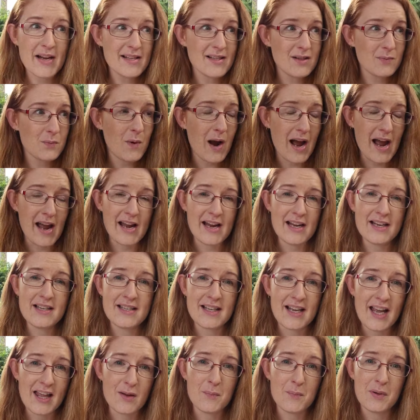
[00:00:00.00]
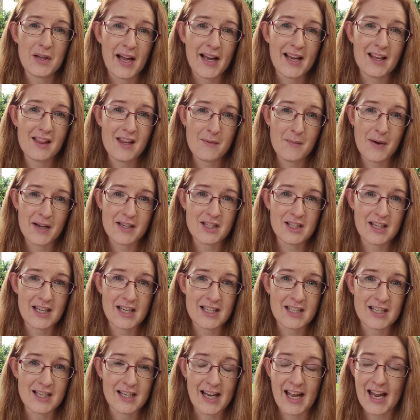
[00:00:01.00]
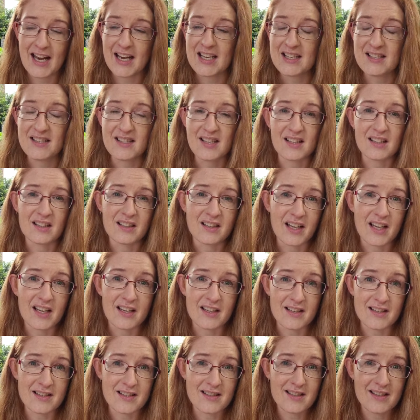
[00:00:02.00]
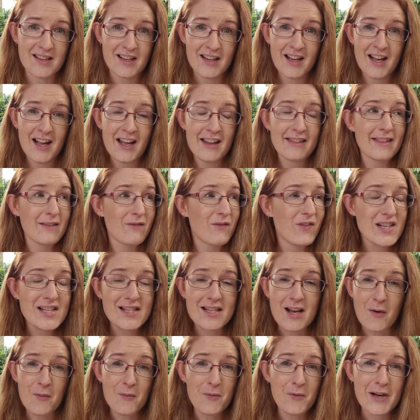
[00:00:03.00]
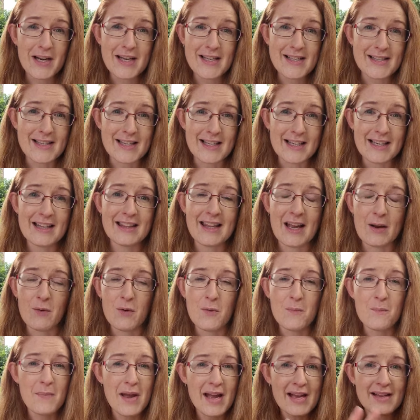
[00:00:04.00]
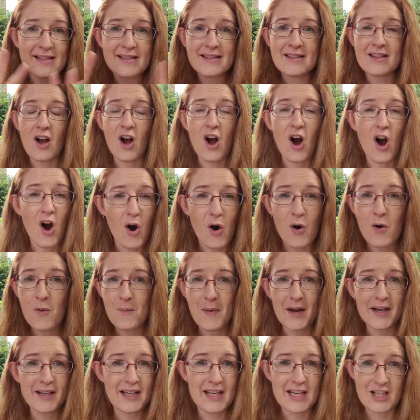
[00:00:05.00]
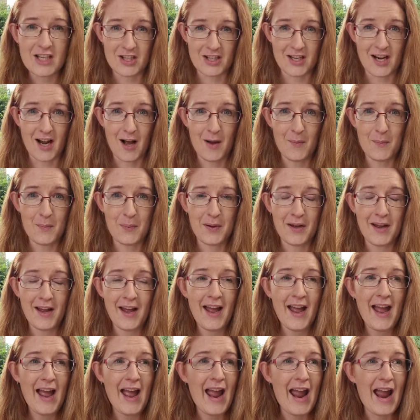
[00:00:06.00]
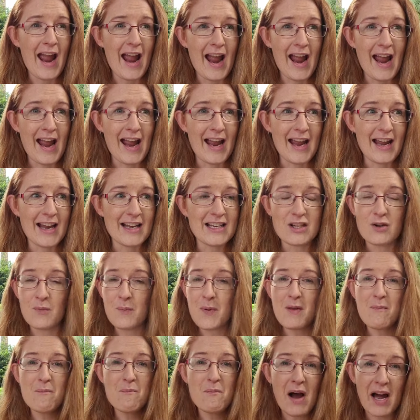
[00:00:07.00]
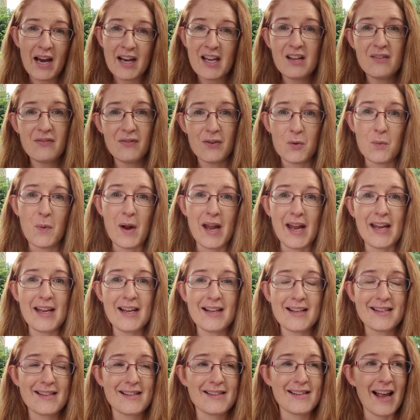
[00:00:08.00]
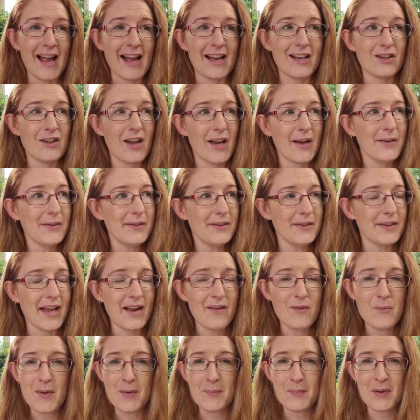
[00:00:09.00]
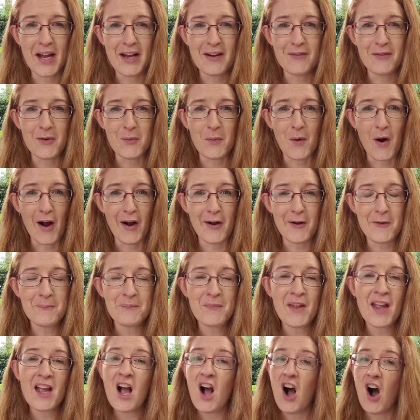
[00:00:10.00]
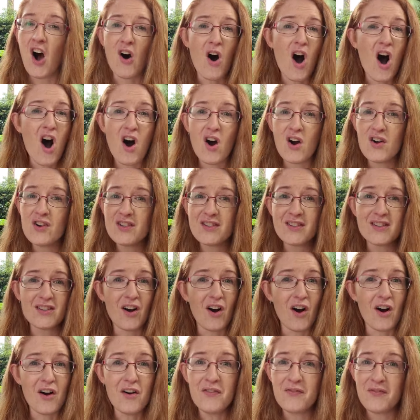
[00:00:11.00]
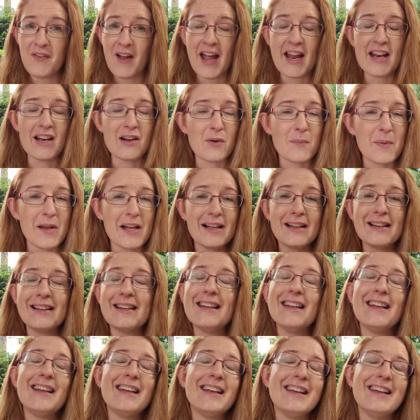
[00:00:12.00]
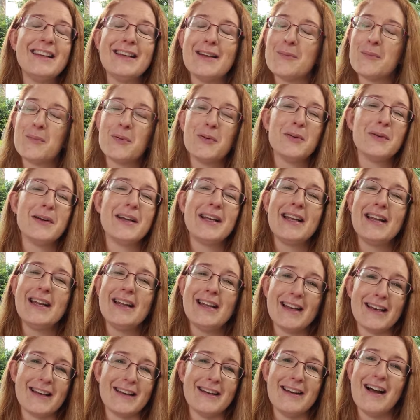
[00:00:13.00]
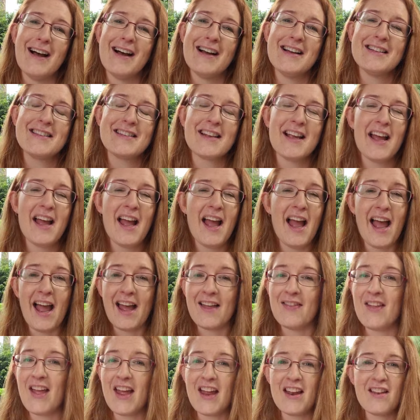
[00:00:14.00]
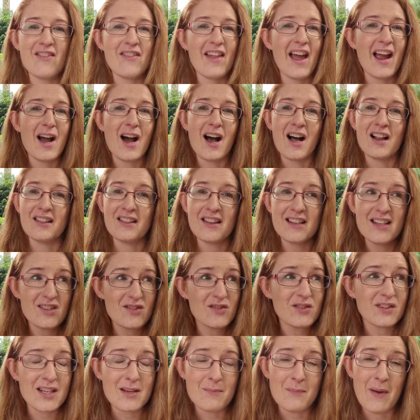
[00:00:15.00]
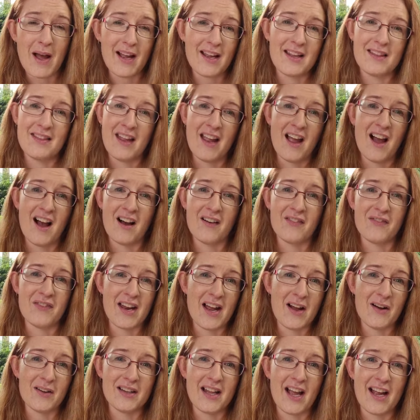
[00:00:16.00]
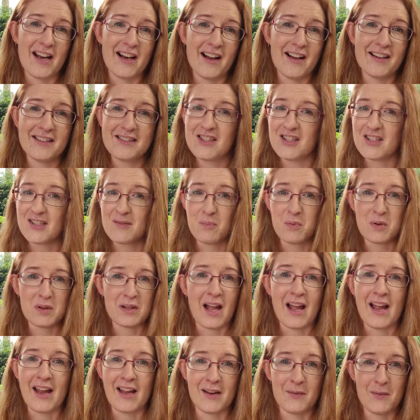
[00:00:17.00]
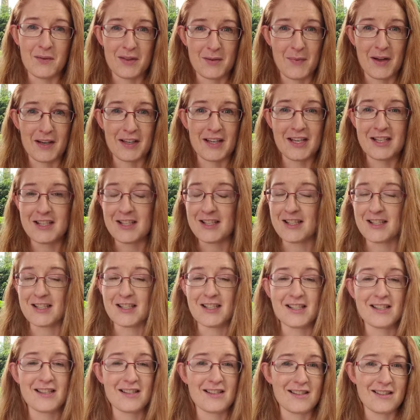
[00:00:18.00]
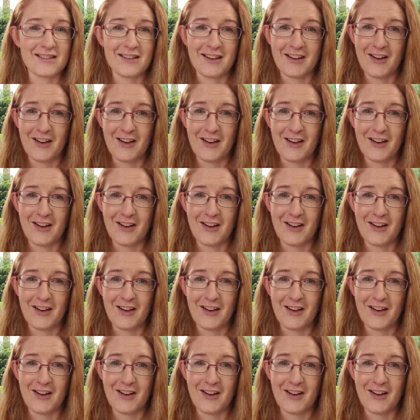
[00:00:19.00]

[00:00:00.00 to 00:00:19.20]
way to get them playing their mud kitchen again is to clean it. For some reason, they will mess the whole mud kitchen up, and it'll be muddy for weeks, and you're like, oh, they haven't been playing for a while. I'll hose it off and it'll be clean and pretty and nice, and then they are literally back in there half an hour later just playing with mud kitchens, and just